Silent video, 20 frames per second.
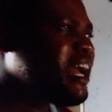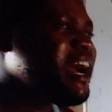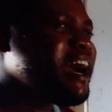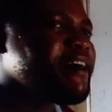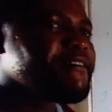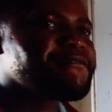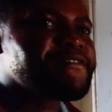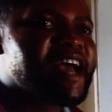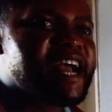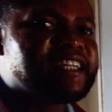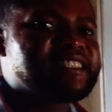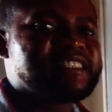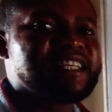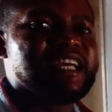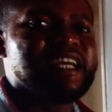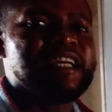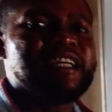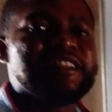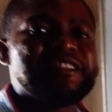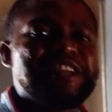affect
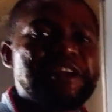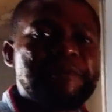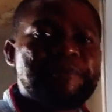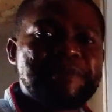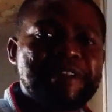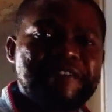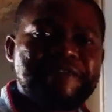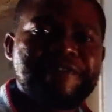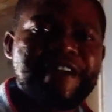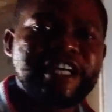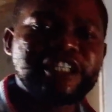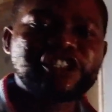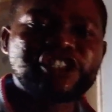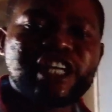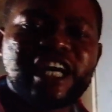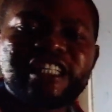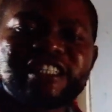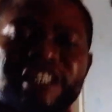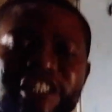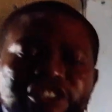the
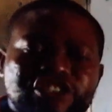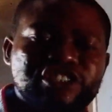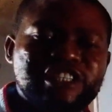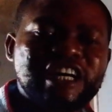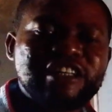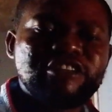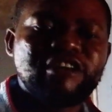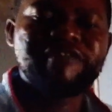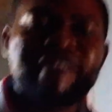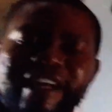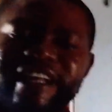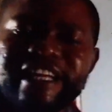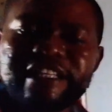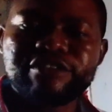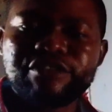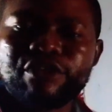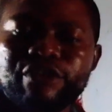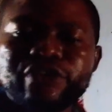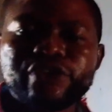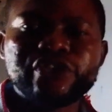preferential discharge of
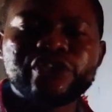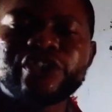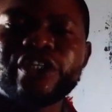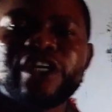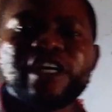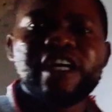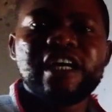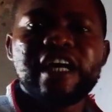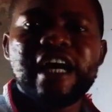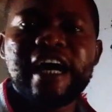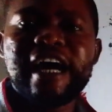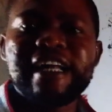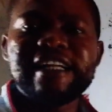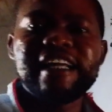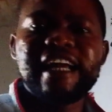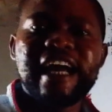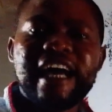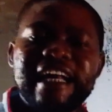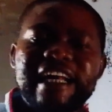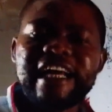electrons at
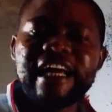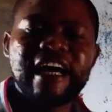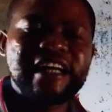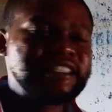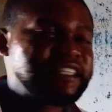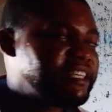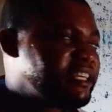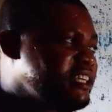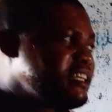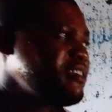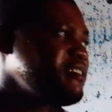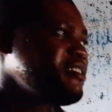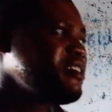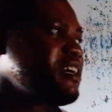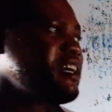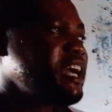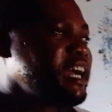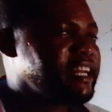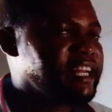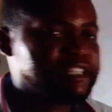the
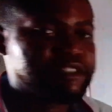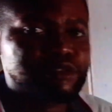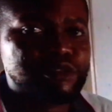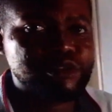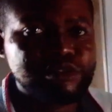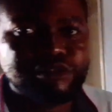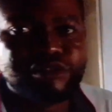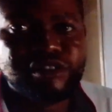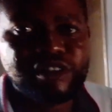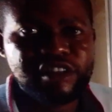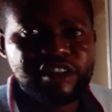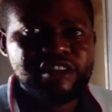electrode.